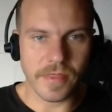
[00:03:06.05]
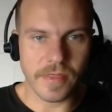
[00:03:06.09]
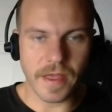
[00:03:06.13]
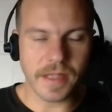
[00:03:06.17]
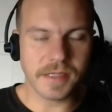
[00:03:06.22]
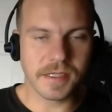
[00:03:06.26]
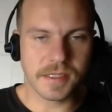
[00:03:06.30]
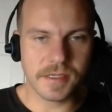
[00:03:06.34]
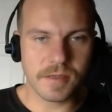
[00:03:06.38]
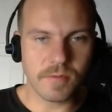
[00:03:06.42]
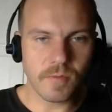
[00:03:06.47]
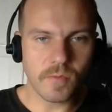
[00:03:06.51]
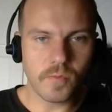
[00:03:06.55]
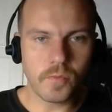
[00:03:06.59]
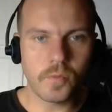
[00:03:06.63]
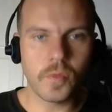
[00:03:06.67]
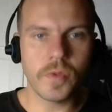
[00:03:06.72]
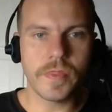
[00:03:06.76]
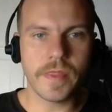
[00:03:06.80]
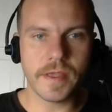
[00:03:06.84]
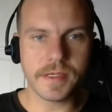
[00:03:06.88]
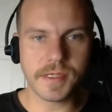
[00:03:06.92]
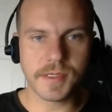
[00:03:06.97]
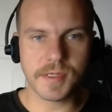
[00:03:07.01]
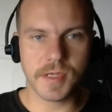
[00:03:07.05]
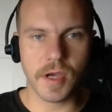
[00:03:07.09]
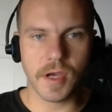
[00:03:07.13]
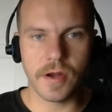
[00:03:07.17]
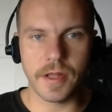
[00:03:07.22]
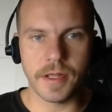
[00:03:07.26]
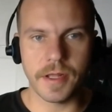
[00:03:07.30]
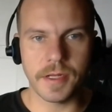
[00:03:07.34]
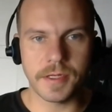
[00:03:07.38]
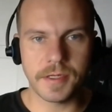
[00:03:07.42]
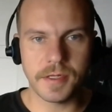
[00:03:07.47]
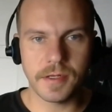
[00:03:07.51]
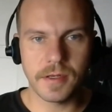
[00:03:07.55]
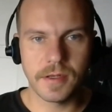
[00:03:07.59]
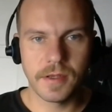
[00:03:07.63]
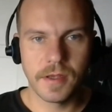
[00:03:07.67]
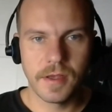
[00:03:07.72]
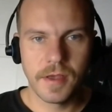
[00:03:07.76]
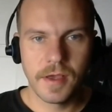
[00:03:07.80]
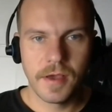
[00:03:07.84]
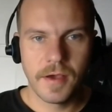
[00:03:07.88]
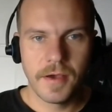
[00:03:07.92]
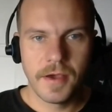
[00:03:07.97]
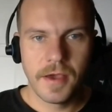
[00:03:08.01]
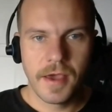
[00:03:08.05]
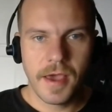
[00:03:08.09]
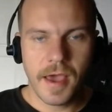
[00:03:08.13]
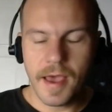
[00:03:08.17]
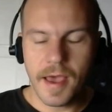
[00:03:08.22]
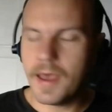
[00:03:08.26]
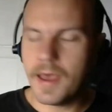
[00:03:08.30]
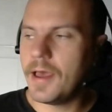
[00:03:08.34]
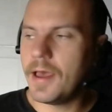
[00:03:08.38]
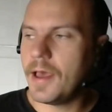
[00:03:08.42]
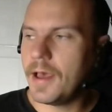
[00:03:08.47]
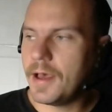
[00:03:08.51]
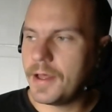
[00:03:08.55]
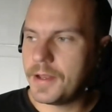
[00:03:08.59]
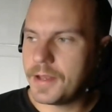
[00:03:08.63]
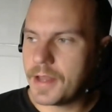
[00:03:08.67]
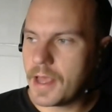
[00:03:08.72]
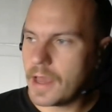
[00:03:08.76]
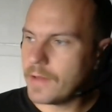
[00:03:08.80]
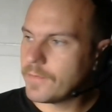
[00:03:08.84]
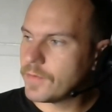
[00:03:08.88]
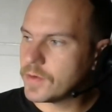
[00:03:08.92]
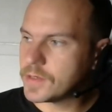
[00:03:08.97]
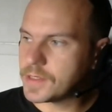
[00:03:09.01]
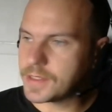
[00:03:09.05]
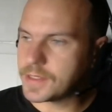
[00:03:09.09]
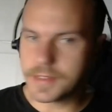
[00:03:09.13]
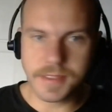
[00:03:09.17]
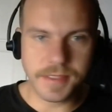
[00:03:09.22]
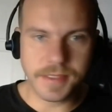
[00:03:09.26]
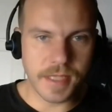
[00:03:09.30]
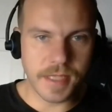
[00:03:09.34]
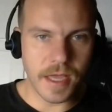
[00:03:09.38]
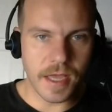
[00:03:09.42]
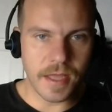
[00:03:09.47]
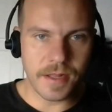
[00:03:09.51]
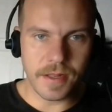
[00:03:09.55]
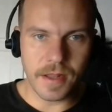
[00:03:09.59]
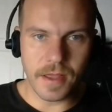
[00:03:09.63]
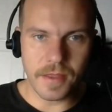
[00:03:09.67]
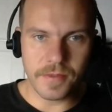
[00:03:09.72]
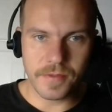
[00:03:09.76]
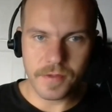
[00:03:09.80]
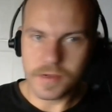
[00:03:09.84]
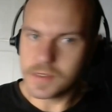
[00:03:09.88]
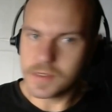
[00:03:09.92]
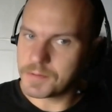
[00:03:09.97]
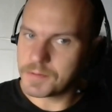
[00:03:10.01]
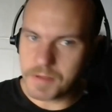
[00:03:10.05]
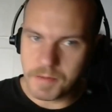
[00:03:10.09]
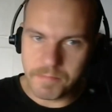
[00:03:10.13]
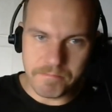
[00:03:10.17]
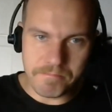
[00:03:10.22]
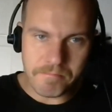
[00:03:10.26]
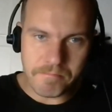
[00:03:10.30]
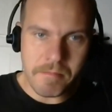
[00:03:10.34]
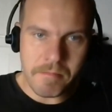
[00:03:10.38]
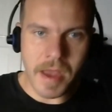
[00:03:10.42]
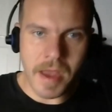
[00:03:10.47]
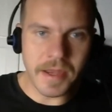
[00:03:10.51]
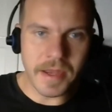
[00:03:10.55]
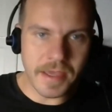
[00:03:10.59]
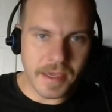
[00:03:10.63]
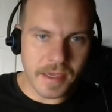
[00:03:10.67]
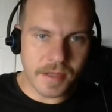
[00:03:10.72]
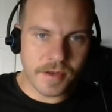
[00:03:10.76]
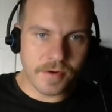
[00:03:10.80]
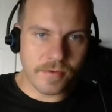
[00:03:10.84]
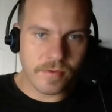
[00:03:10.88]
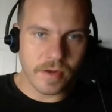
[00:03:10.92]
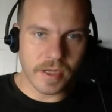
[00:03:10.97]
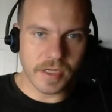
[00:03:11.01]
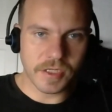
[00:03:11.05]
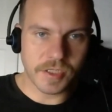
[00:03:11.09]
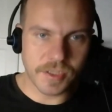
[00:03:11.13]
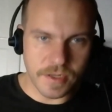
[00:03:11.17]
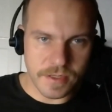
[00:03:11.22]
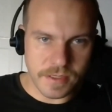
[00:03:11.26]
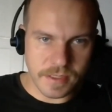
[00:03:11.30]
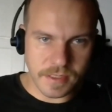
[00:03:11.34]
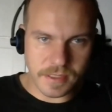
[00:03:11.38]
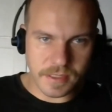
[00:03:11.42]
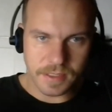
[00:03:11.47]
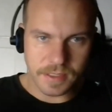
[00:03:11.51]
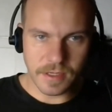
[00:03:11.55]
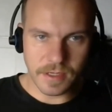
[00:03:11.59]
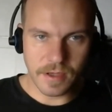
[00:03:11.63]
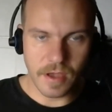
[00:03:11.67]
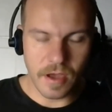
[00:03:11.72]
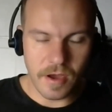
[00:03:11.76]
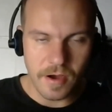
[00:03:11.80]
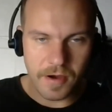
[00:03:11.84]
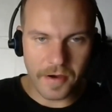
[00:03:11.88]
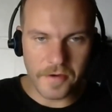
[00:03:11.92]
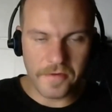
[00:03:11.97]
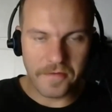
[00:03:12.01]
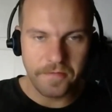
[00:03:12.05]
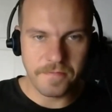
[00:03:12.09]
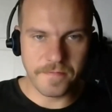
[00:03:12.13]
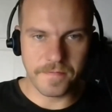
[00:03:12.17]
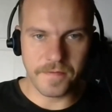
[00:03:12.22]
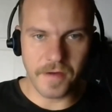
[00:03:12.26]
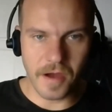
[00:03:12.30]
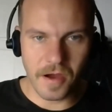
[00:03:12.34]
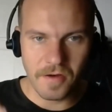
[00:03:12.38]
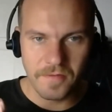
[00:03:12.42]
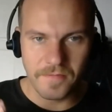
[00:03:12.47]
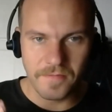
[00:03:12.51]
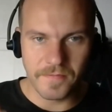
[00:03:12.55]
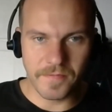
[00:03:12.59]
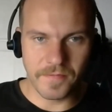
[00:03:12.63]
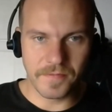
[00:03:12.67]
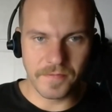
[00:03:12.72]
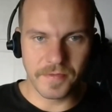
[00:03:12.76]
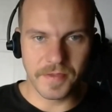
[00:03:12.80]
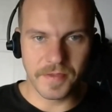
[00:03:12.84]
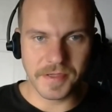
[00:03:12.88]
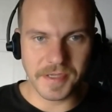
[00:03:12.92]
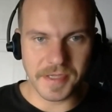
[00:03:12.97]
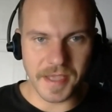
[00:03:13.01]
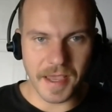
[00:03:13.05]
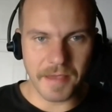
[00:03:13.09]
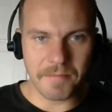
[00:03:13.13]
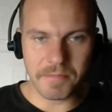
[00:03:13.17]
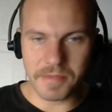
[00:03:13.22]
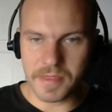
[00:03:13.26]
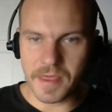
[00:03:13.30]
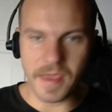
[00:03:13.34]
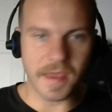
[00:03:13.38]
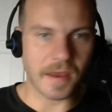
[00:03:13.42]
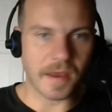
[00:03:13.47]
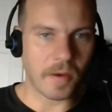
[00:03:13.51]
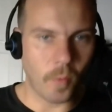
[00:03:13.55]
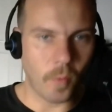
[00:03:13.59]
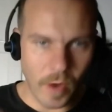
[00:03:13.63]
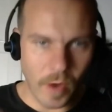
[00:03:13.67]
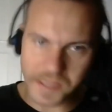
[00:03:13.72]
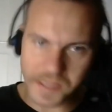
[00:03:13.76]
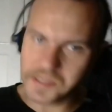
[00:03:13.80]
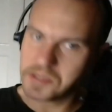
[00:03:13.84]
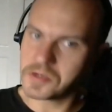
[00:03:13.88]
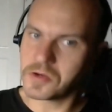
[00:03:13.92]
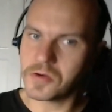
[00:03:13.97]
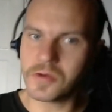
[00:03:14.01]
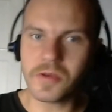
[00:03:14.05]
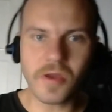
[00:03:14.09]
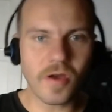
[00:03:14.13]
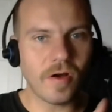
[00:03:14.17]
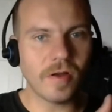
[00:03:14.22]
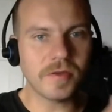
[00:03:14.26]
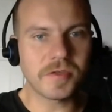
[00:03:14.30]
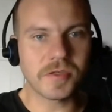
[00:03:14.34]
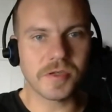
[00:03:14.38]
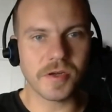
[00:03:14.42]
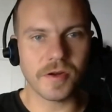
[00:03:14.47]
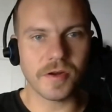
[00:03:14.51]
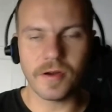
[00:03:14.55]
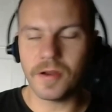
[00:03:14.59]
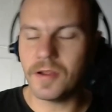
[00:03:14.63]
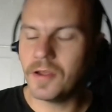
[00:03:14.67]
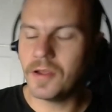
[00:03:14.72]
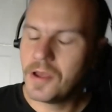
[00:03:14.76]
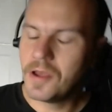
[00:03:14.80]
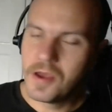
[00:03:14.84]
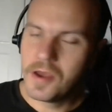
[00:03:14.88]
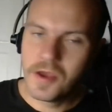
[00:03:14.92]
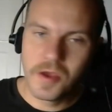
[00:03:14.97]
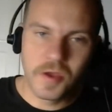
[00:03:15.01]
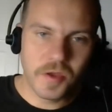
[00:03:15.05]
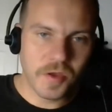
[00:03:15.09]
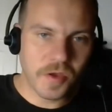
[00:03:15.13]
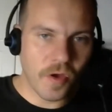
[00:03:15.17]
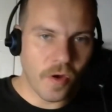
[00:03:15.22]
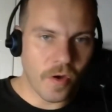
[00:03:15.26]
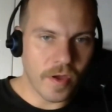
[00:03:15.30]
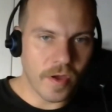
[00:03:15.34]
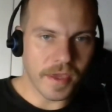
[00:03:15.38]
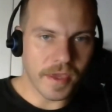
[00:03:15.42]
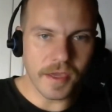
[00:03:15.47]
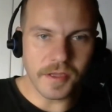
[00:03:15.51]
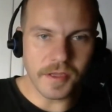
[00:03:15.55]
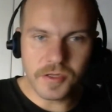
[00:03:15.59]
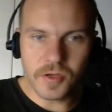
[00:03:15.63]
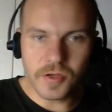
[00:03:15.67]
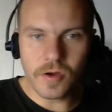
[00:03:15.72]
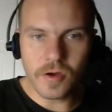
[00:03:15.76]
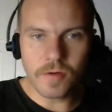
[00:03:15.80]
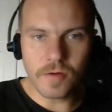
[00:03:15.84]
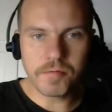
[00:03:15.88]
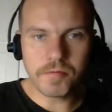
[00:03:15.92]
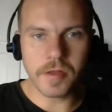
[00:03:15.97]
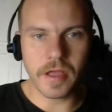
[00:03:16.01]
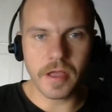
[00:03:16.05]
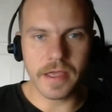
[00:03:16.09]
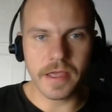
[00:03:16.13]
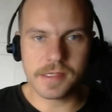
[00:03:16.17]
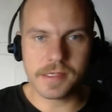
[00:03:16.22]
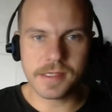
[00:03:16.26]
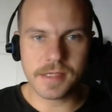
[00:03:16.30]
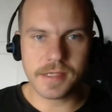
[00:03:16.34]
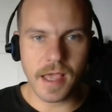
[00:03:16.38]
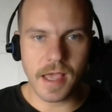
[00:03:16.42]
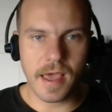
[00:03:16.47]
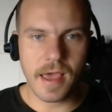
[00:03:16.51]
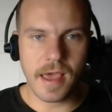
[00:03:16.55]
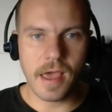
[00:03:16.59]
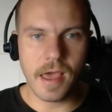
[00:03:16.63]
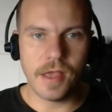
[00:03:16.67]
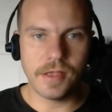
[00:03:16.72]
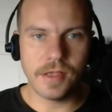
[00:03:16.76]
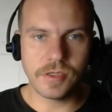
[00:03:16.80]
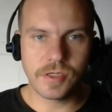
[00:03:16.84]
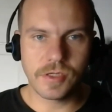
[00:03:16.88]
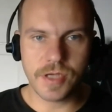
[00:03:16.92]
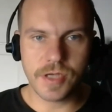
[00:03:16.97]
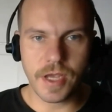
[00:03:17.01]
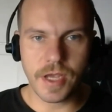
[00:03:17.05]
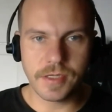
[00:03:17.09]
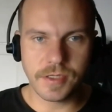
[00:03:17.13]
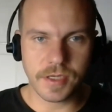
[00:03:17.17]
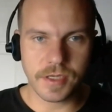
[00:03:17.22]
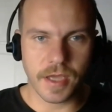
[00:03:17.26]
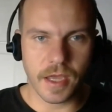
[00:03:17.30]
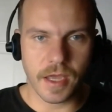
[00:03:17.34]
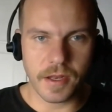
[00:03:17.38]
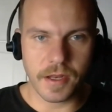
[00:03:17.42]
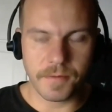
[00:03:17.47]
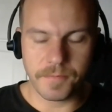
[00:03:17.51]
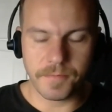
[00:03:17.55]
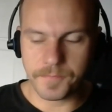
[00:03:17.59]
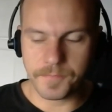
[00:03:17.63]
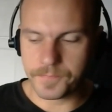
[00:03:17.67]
That's when this started. And ever since then, there's been many iterations of the same thing: Western culture going into a place and changing it.